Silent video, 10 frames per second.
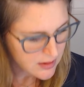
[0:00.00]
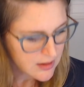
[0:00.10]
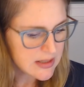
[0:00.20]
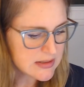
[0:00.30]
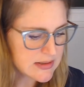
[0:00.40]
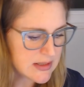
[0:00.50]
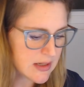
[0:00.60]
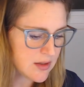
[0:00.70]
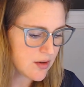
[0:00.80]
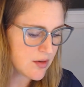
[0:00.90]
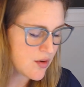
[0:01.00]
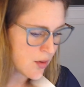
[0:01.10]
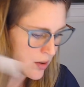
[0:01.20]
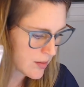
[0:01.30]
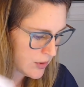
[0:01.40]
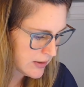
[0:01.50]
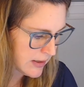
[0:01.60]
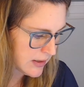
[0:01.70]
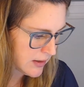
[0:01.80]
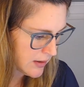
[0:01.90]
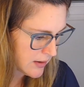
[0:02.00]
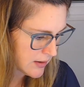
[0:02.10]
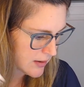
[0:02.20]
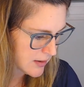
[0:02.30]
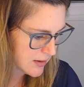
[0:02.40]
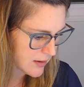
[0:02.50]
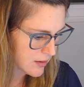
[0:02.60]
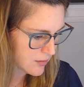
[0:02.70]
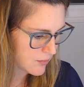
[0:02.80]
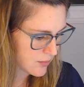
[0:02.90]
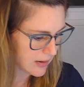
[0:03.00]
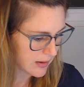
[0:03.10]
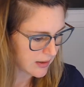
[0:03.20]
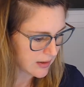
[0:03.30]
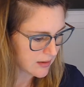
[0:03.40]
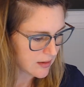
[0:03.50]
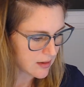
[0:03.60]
is that you're normally really,